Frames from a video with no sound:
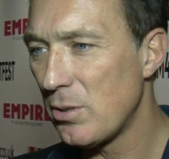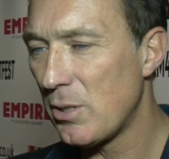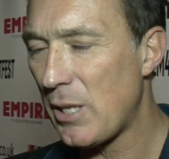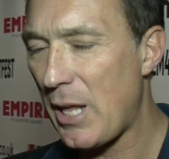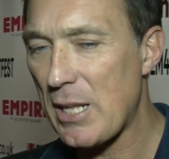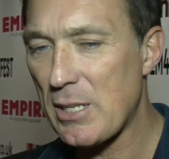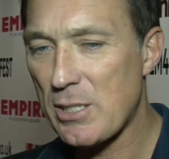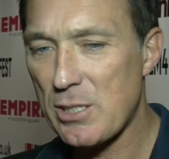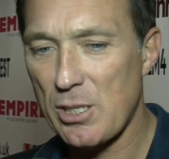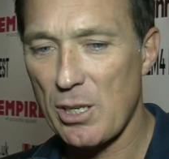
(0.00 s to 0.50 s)

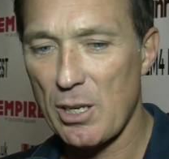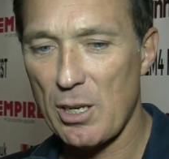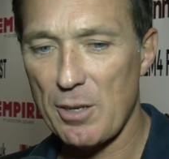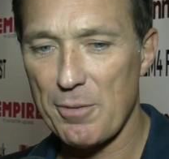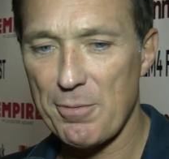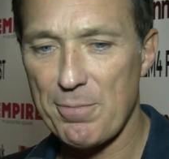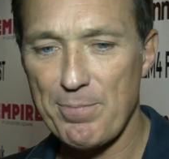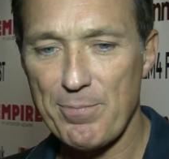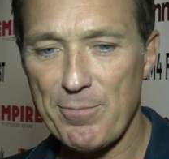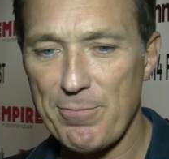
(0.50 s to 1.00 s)
That's
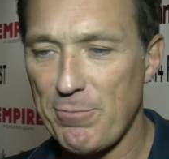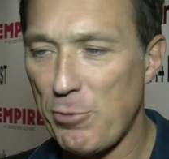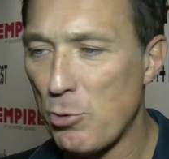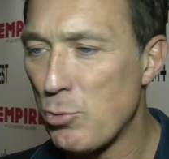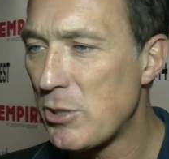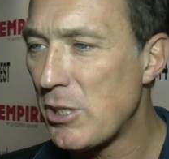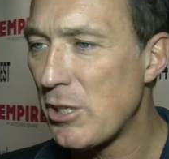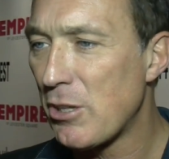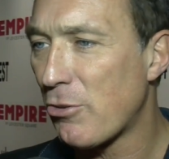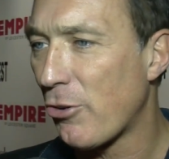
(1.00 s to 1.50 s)

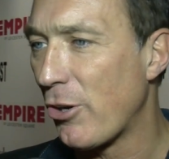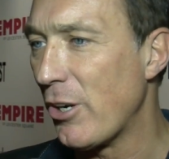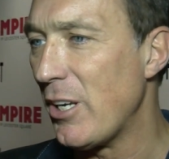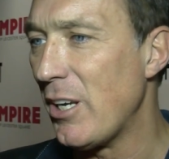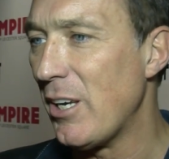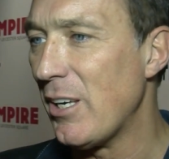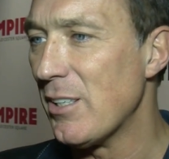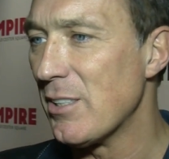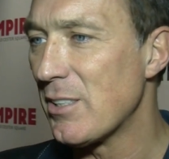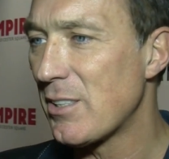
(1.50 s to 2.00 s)
43
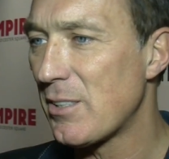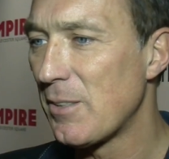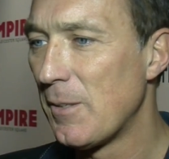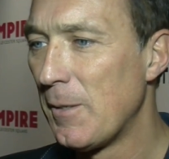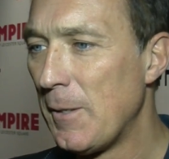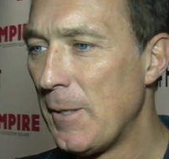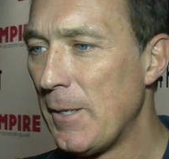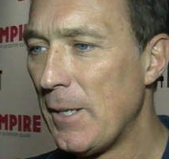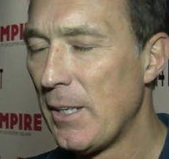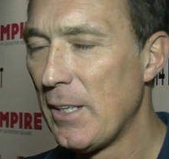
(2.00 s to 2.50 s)
years
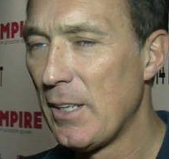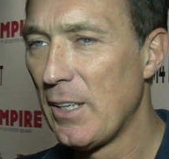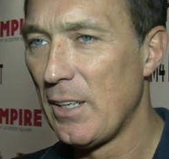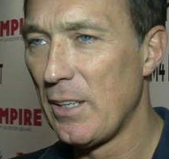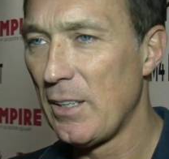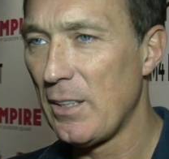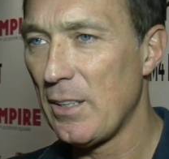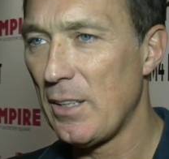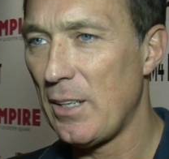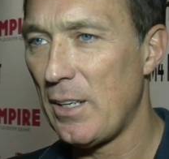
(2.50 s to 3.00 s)

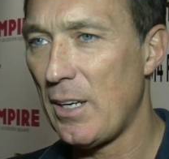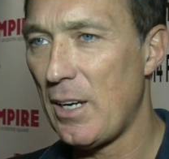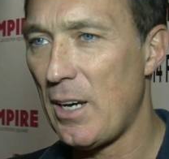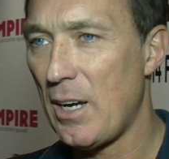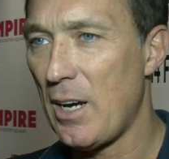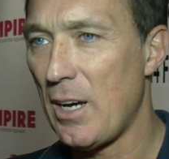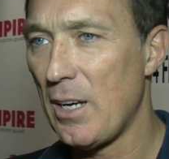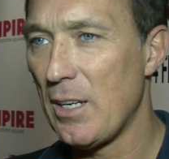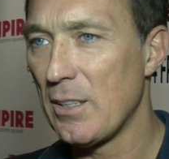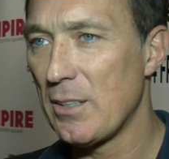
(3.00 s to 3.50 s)

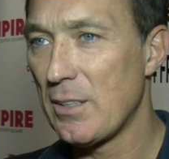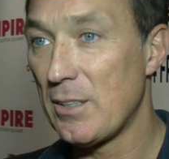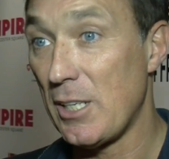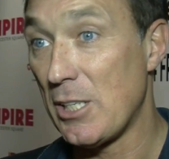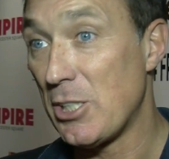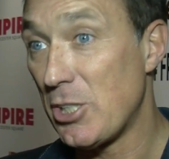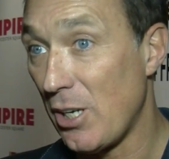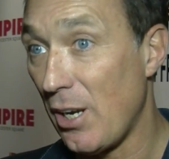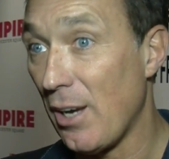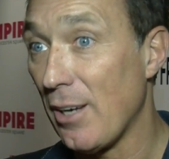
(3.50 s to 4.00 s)

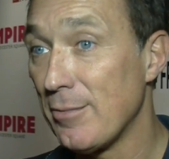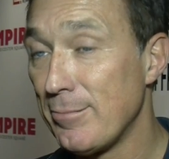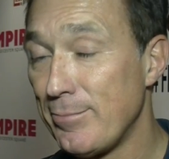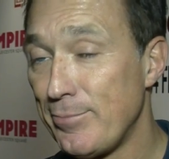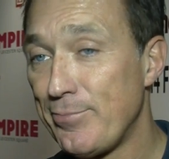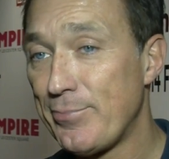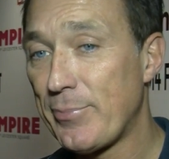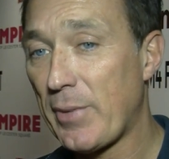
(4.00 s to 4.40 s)
this year.